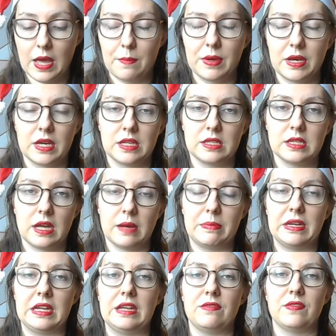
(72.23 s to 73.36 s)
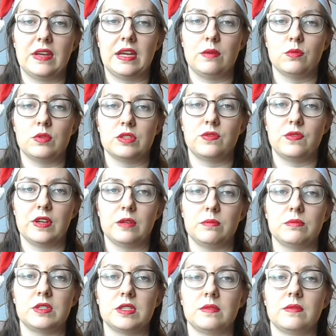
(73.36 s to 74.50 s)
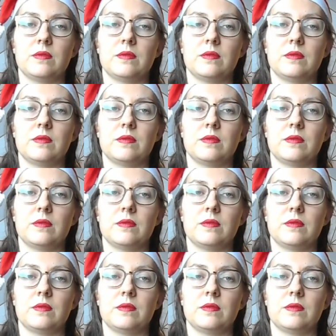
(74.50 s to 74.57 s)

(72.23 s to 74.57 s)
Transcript: because I believe it was filmed,